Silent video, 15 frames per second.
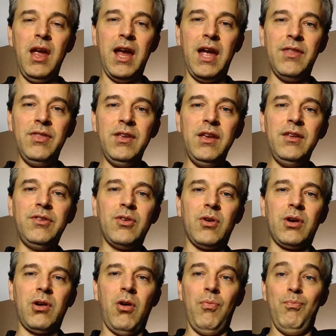And these
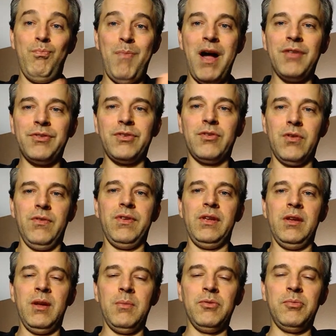are called monster
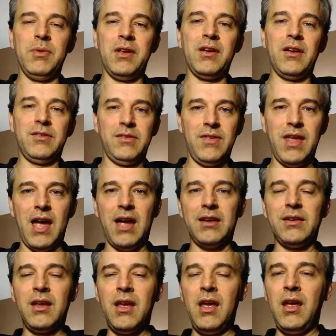VMs because of that.